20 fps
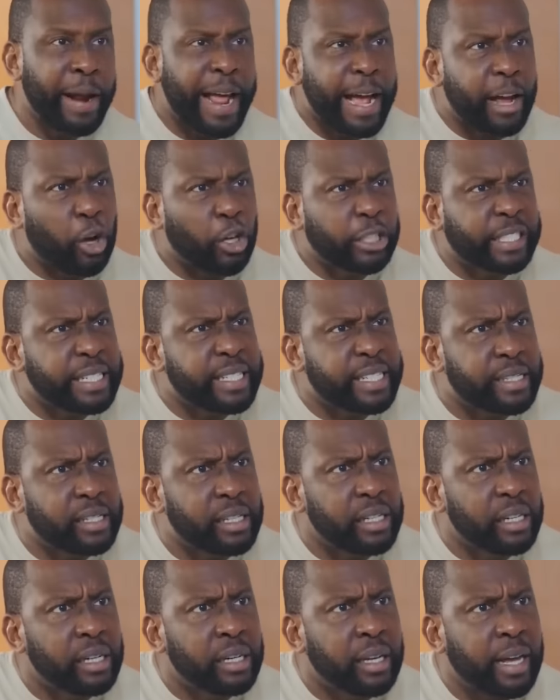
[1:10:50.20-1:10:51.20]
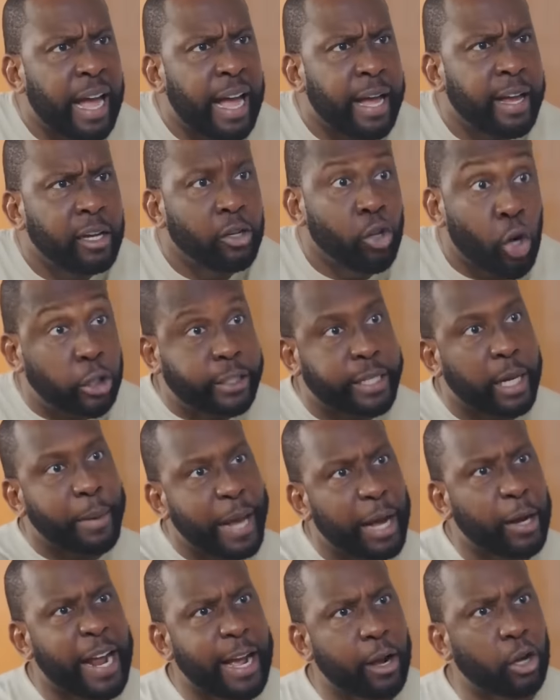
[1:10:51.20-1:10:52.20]
did I cost it? Eh? No, tell me,
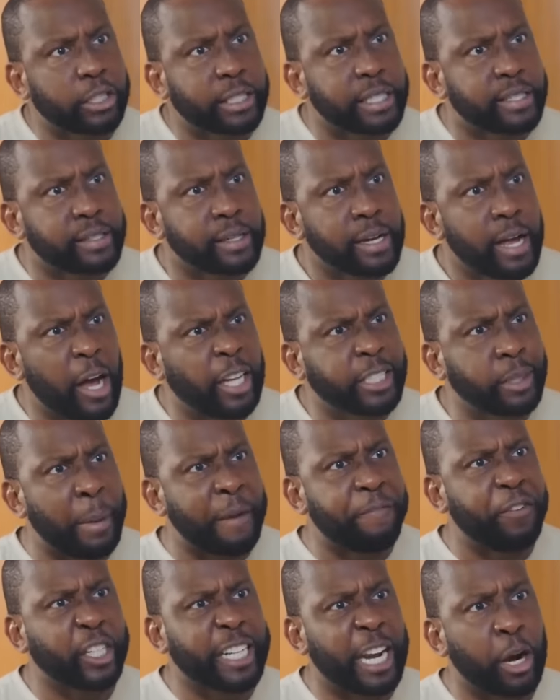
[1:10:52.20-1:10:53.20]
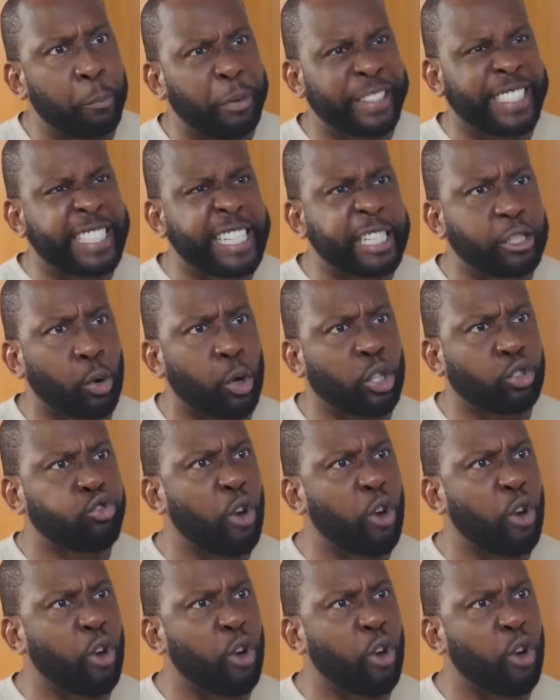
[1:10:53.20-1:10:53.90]
how did I cost it? How is it my fault that your presentation was